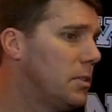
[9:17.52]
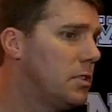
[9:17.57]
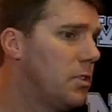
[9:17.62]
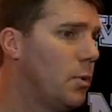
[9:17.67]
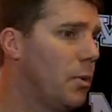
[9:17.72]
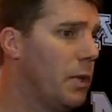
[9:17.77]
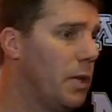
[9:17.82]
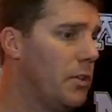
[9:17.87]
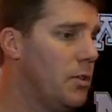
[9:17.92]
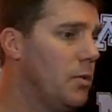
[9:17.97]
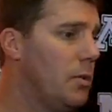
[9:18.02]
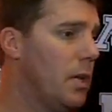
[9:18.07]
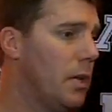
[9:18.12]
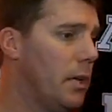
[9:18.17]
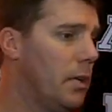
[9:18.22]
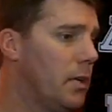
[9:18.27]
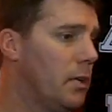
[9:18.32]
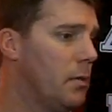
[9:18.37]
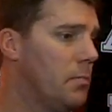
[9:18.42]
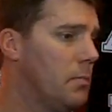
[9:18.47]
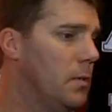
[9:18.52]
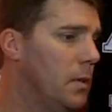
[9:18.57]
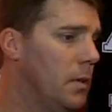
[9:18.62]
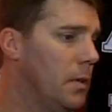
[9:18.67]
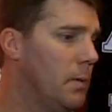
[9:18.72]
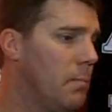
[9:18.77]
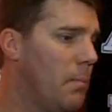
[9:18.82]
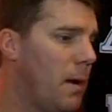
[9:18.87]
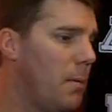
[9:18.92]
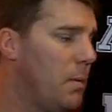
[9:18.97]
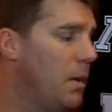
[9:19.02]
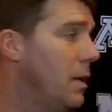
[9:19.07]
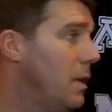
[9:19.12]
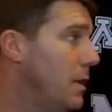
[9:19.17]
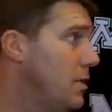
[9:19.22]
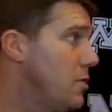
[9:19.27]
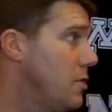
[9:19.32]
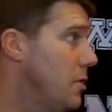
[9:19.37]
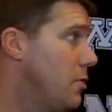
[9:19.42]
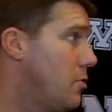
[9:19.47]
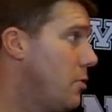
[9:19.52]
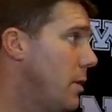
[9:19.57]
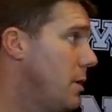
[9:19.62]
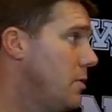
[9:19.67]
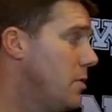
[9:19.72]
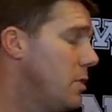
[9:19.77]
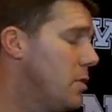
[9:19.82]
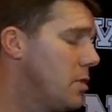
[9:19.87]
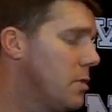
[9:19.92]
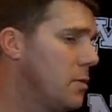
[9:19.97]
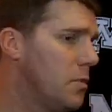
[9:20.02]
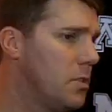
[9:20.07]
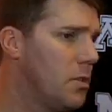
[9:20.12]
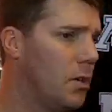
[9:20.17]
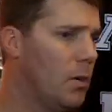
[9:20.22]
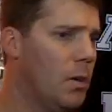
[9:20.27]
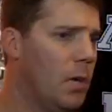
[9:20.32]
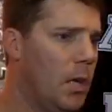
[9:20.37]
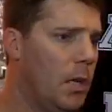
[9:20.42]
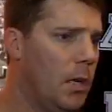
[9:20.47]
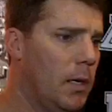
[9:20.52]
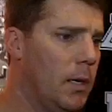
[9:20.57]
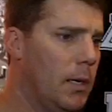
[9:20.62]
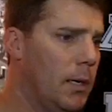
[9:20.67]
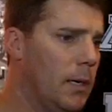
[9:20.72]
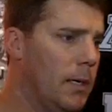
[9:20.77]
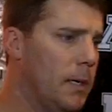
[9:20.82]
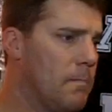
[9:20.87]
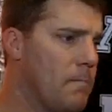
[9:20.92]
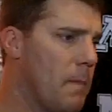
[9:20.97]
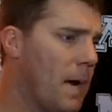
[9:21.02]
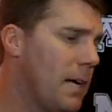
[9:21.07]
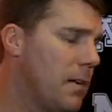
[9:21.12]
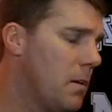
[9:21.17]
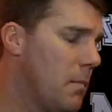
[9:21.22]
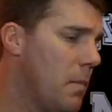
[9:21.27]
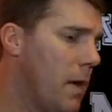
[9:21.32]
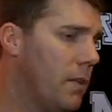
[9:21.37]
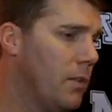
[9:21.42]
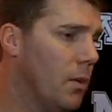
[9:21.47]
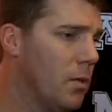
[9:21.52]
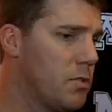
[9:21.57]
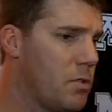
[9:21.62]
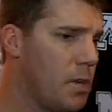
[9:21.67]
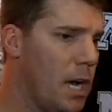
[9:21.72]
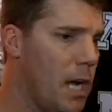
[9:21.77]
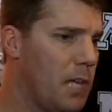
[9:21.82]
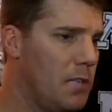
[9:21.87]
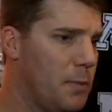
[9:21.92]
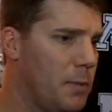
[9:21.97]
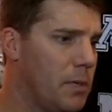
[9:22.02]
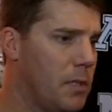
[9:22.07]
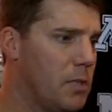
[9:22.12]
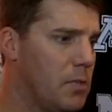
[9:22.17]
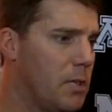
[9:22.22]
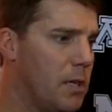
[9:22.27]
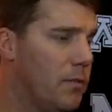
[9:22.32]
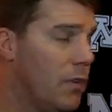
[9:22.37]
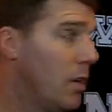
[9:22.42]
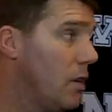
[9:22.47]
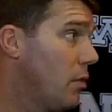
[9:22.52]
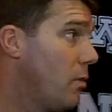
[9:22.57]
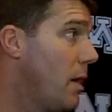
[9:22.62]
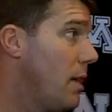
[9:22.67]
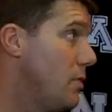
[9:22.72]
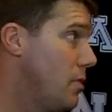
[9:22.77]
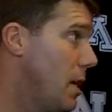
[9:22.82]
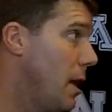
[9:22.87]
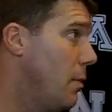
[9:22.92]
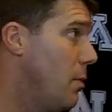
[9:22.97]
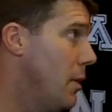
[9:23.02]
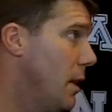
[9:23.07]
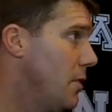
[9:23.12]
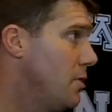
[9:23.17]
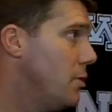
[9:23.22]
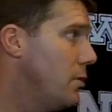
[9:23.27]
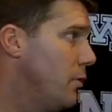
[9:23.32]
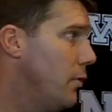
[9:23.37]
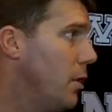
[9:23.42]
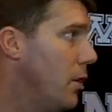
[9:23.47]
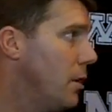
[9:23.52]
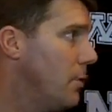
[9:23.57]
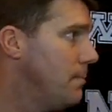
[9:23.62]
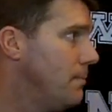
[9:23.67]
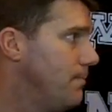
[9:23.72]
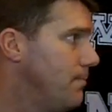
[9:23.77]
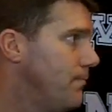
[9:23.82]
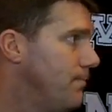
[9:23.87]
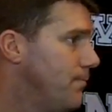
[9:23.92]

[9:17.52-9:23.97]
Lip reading: so when they do get here, it might be an easier transition. So I commend those guys because they've done a great job of that so far.